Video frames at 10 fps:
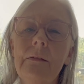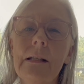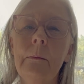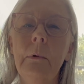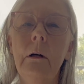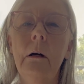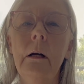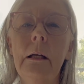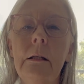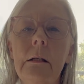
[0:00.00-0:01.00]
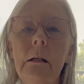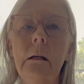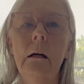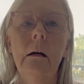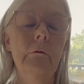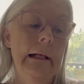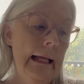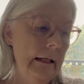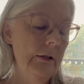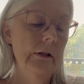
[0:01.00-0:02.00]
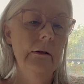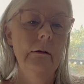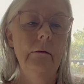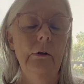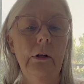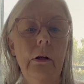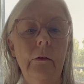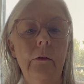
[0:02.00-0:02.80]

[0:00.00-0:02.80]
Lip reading: some kind related to, you know,